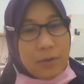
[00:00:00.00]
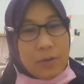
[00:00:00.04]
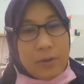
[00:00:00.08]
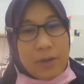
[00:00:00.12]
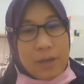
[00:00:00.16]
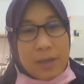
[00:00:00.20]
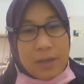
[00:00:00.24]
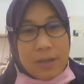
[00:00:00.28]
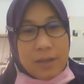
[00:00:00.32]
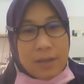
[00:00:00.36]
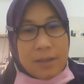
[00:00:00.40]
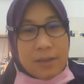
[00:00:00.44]

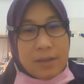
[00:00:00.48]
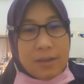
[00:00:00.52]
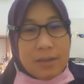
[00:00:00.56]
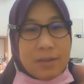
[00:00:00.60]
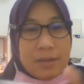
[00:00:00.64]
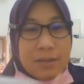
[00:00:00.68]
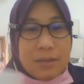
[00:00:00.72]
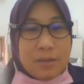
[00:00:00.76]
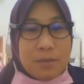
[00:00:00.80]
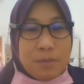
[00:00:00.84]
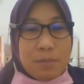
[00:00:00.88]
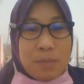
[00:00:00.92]
Okay,
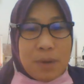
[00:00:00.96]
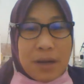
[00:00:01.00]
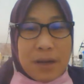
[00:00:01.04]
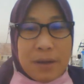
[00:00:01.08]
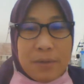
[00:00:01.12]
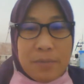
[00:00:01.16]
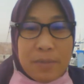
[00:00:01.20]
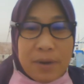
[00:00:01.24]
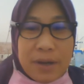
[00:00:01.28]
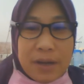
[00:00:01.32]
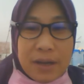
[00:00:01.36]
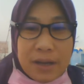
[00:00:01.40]
this is
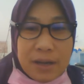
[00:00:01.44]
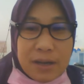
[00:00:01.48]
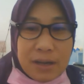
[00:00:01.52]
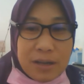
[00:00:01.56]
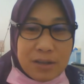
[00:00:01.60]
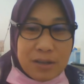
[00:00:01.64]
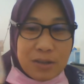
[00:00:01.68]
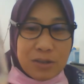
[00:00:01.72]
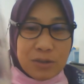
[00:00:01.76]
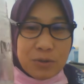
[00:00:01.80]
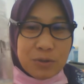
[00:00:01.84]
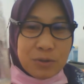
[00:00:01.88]
my
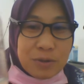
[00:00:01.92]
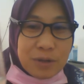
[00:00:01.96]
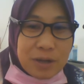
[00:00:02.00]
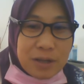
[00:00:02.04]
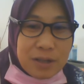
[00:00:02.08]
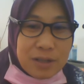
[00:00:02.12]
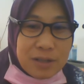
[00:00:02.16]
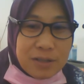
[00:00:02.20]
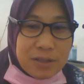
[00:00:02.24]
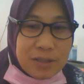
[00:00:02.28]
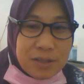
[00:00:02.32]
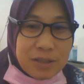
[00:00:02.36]
banana tissue
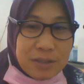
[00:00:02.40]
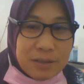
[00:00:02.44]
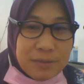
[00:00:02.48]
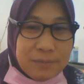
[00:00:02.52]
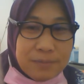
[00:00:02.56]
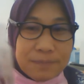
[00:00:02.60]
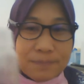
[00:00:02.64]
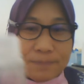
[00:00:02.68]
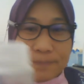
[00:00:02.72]
culture,